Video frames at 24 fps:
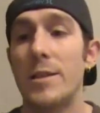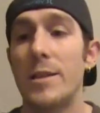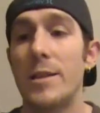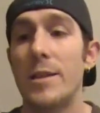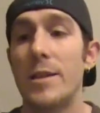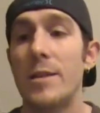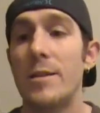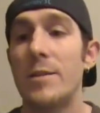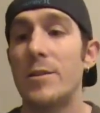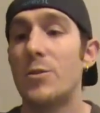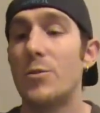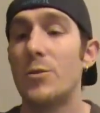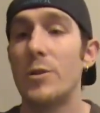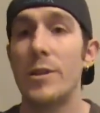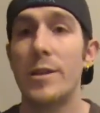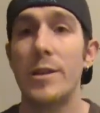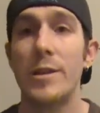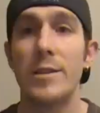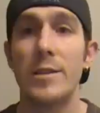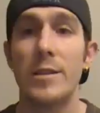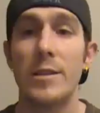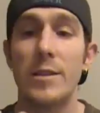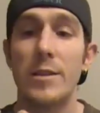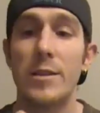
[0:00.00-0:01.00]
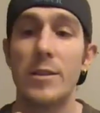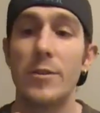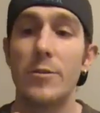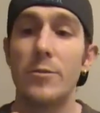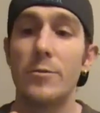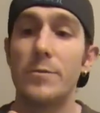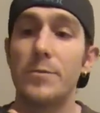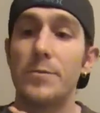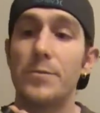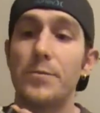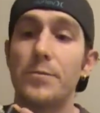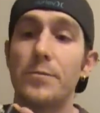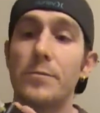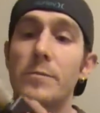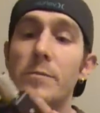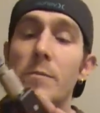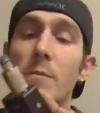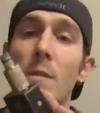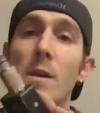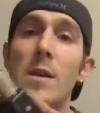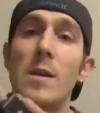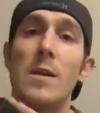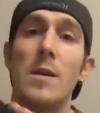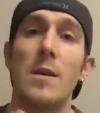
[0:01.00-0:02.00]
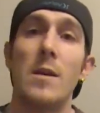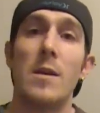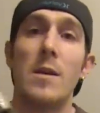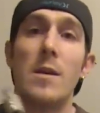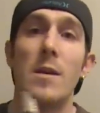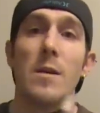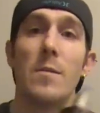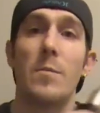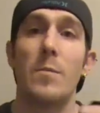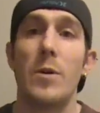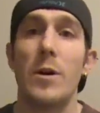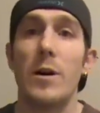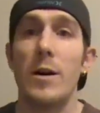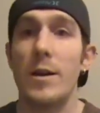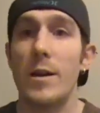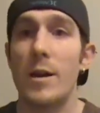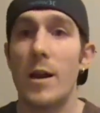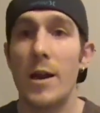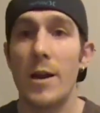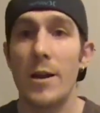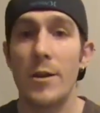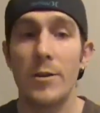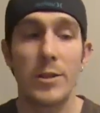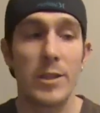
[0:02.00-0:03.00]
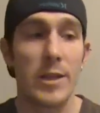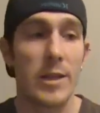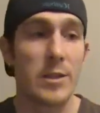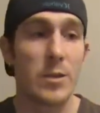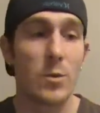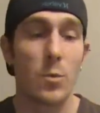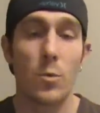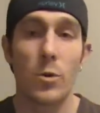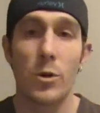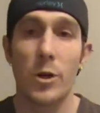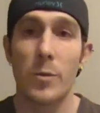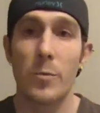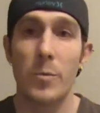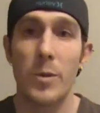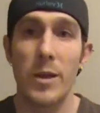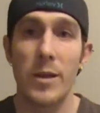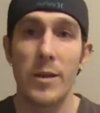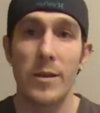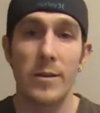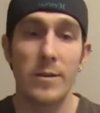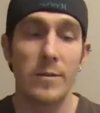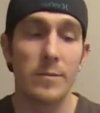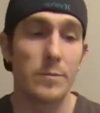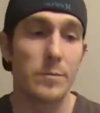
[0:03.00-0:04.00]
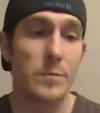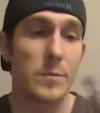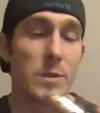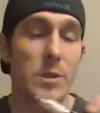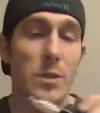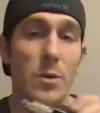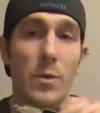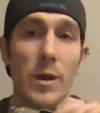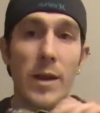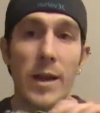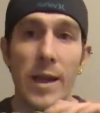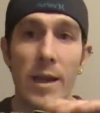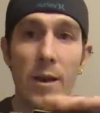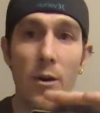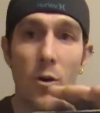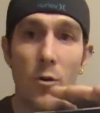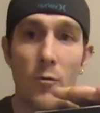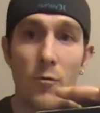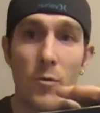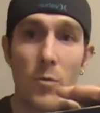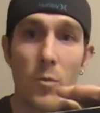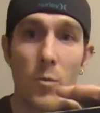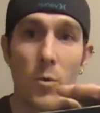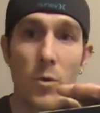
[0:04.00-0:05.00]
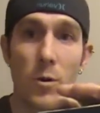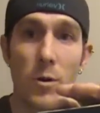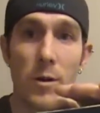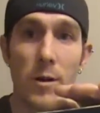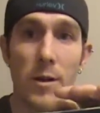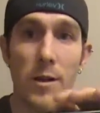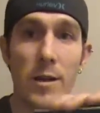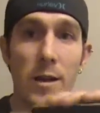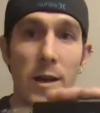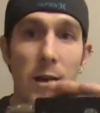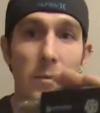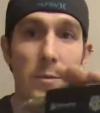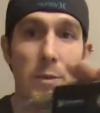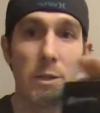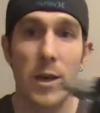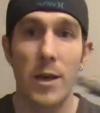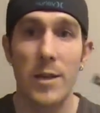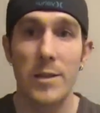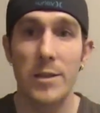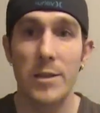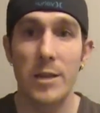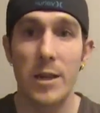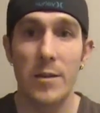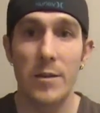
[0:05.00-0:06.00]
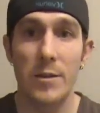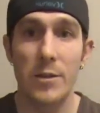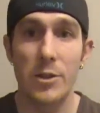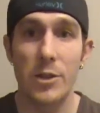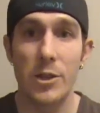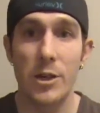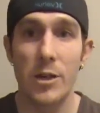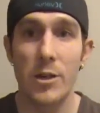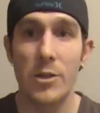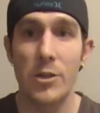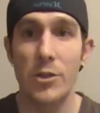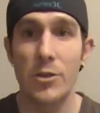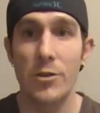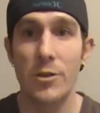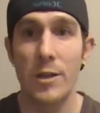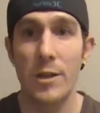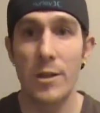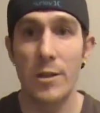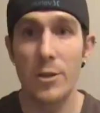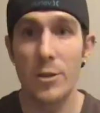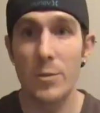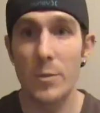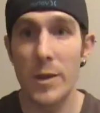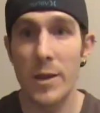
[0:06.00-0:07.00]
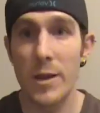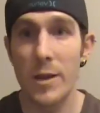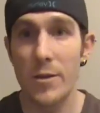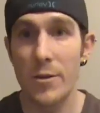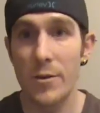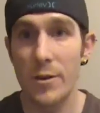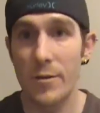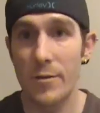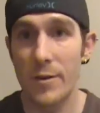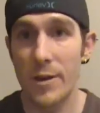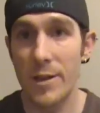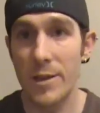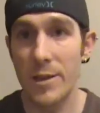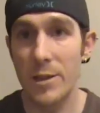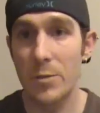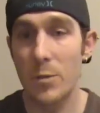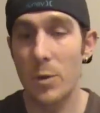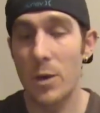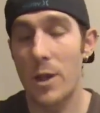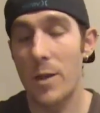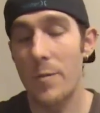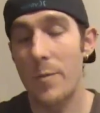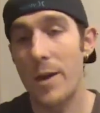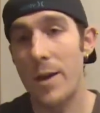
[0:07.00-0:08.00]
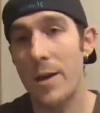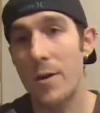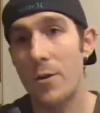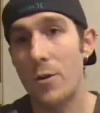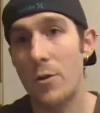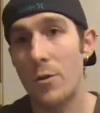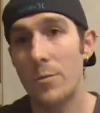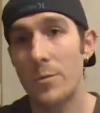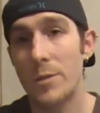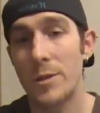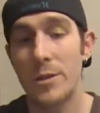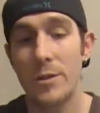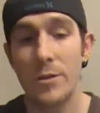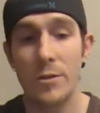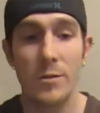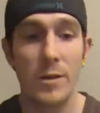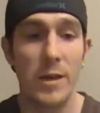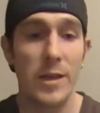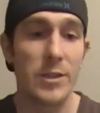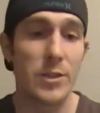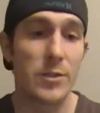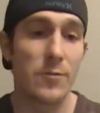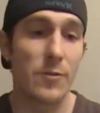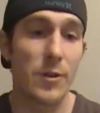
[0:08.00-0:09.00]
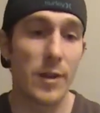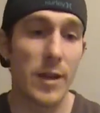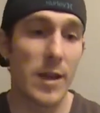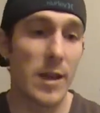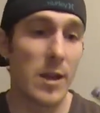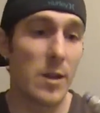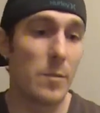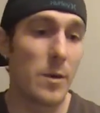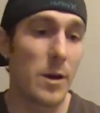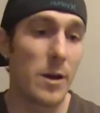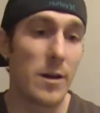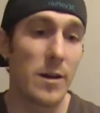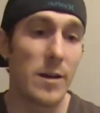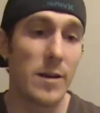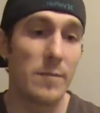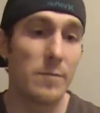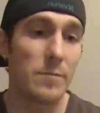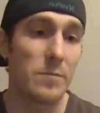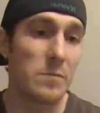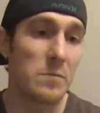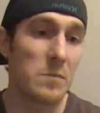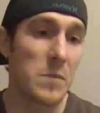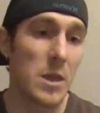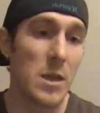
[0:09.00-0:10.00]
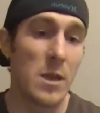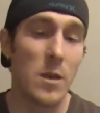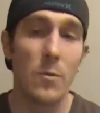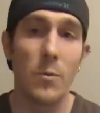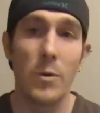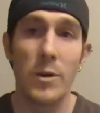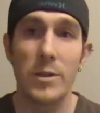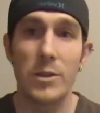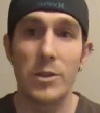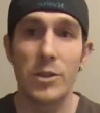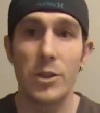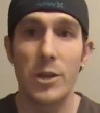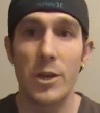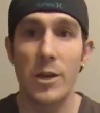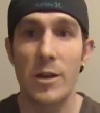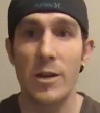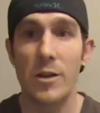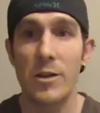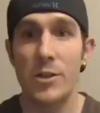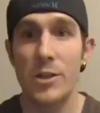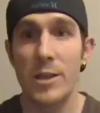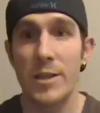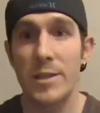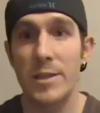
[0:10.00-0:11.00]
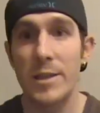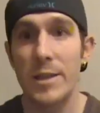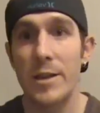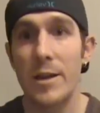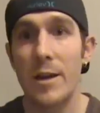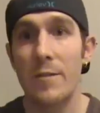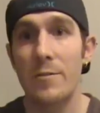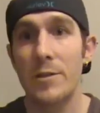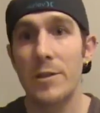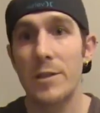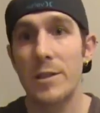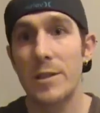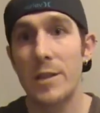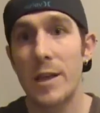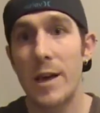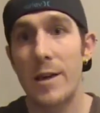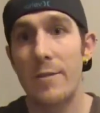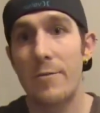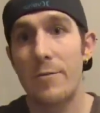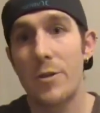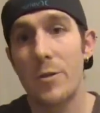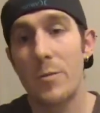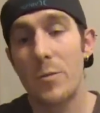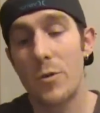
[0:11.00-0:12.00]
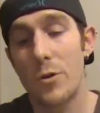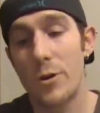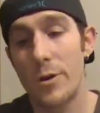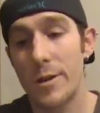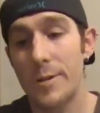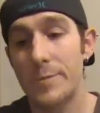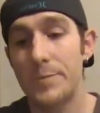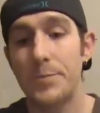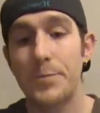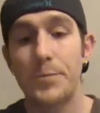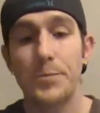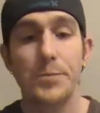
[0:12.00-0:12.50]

it in. It's really easy to do. But I use it as a work beater, so when I get home from work, I toss it on the charger and then use my other devices while I'm at home. So I just forget about it. When it's charged, I set it off to the side for the morning.